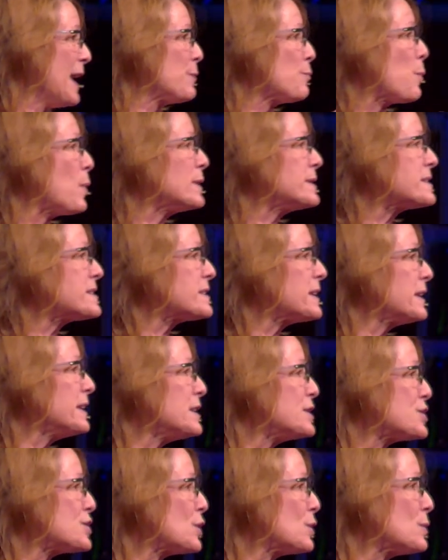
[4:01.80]
And one
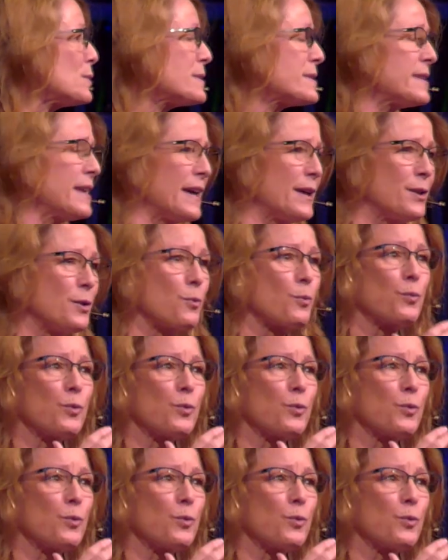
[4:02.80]
study shows that